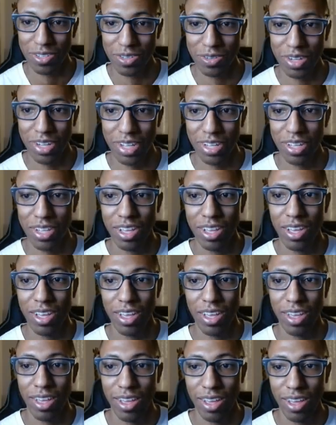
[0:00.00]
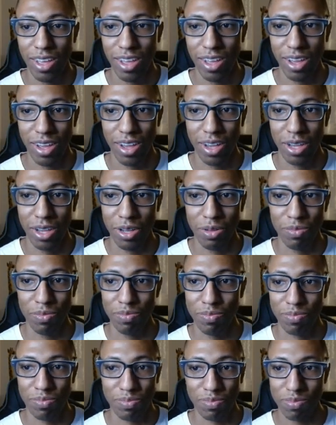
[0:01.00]
it.
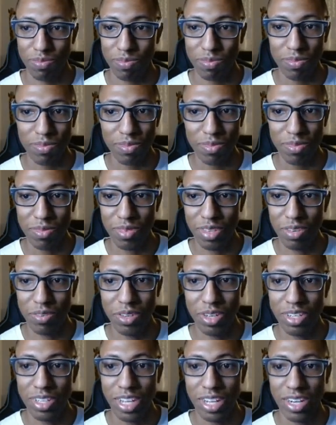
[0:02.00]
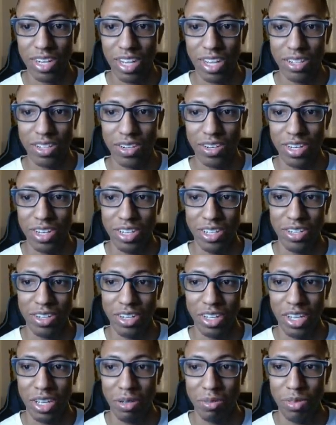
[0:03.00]
If you decide to download it in your
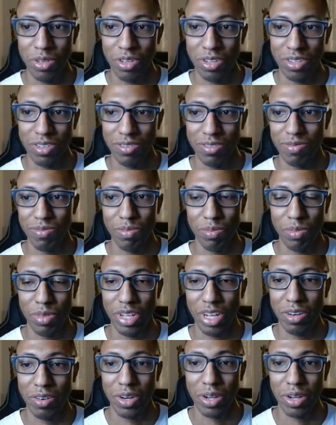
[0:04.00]
game, you can play around